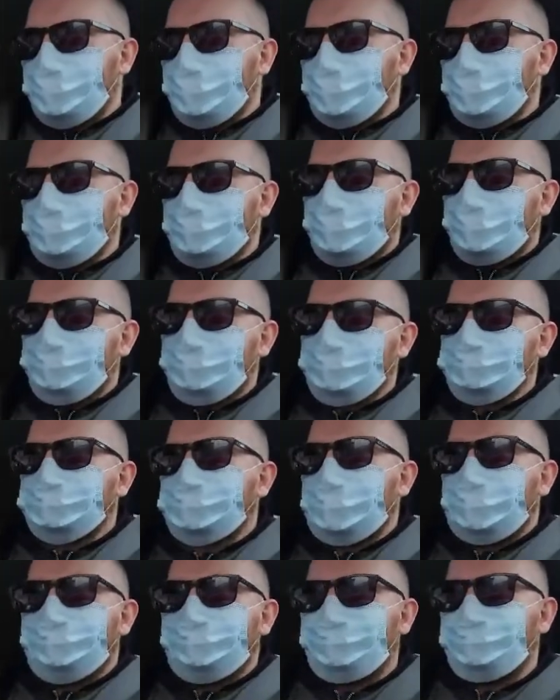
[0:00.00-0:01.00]
in
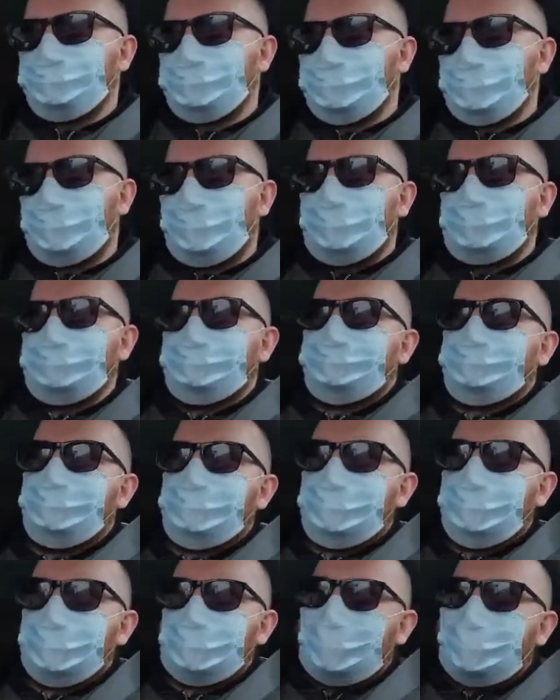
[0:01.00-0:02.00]
almost every line of
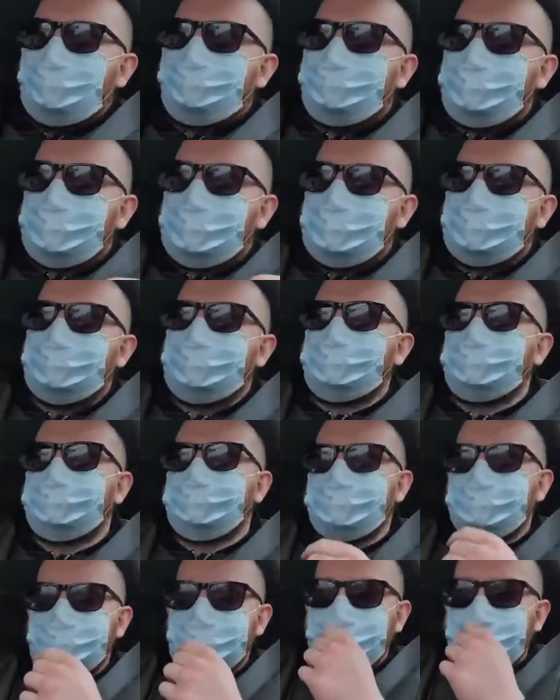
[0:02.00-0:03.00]
work, every
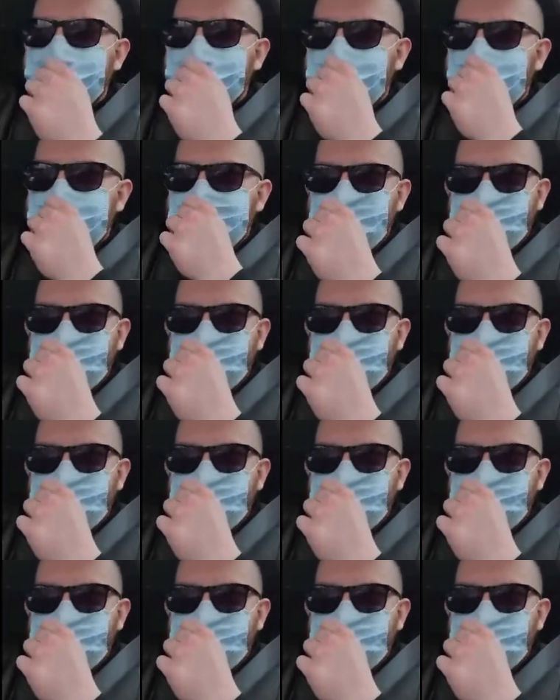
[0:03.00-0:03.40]
industry,